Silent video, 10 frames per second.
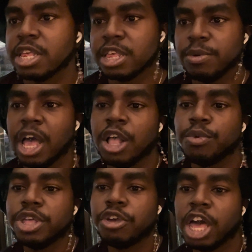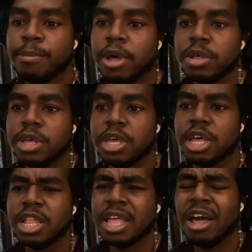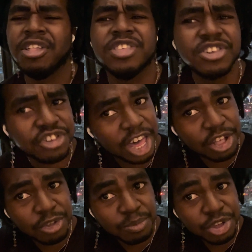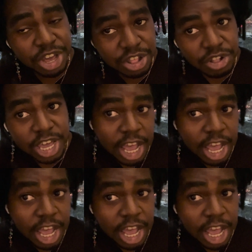because I don't really talk about it a lot on this channel, particularly.